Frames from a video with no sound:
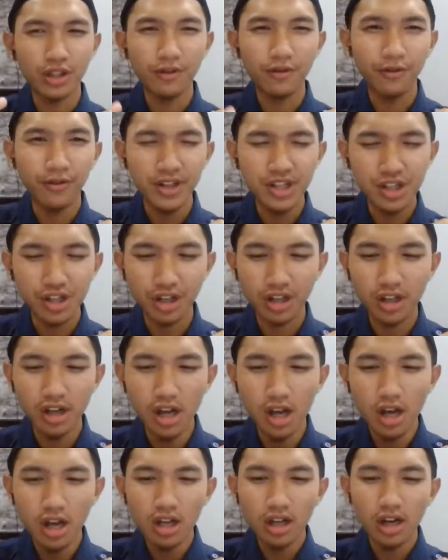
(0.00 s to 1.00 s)
vision,
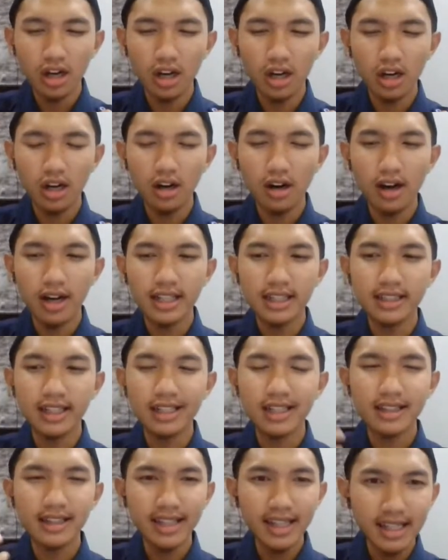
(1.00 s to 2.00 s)
the
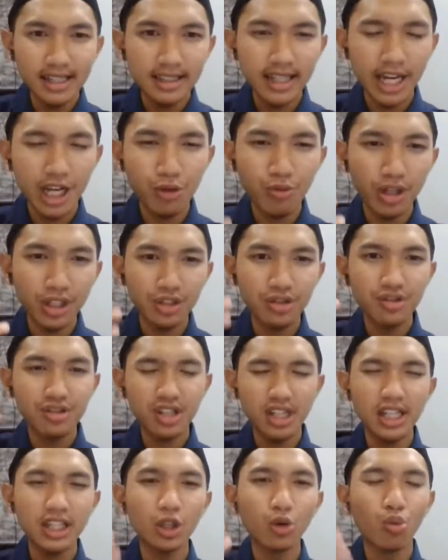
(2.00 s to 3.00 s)
thing that you want to
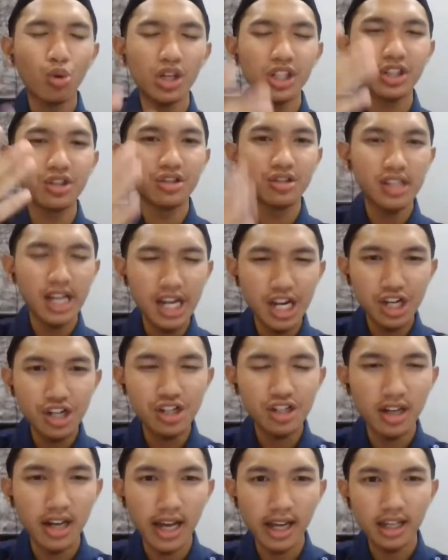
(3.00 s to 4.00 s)
see in the world to
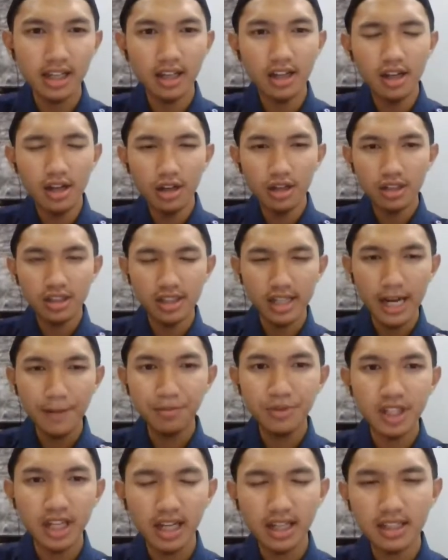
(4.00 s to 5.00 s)
change, like
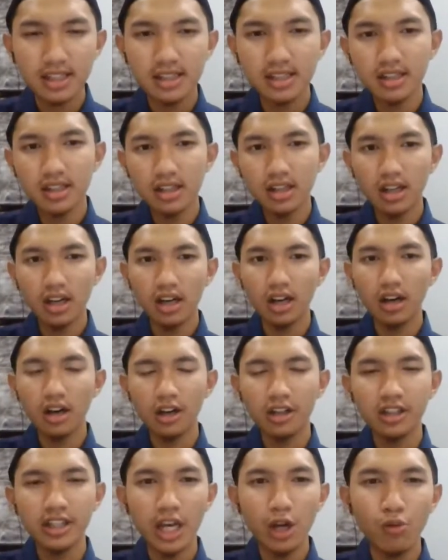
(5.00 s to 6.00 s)
Snaptext,
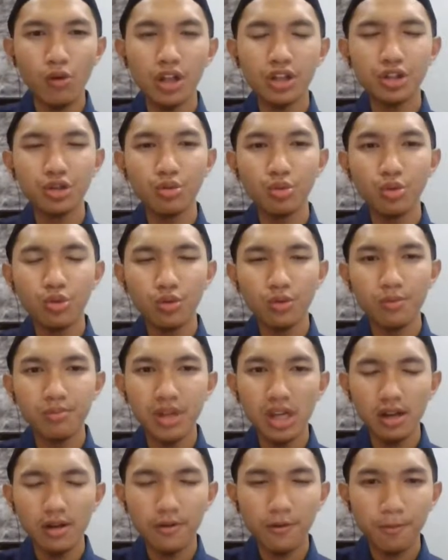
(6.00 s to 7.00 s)
they want to
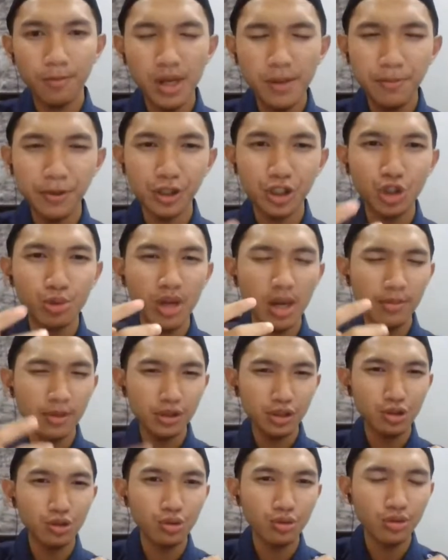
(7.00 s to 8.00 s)
be people to be able
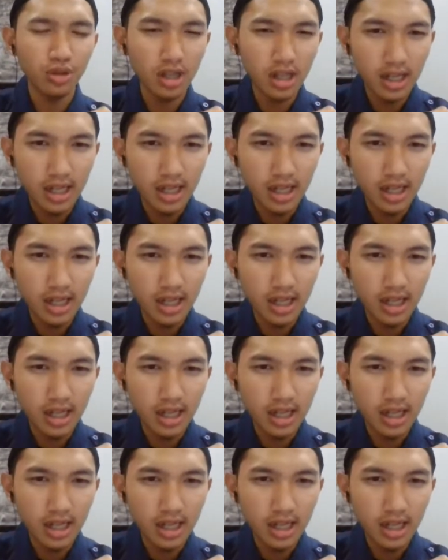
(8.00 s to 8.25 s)
to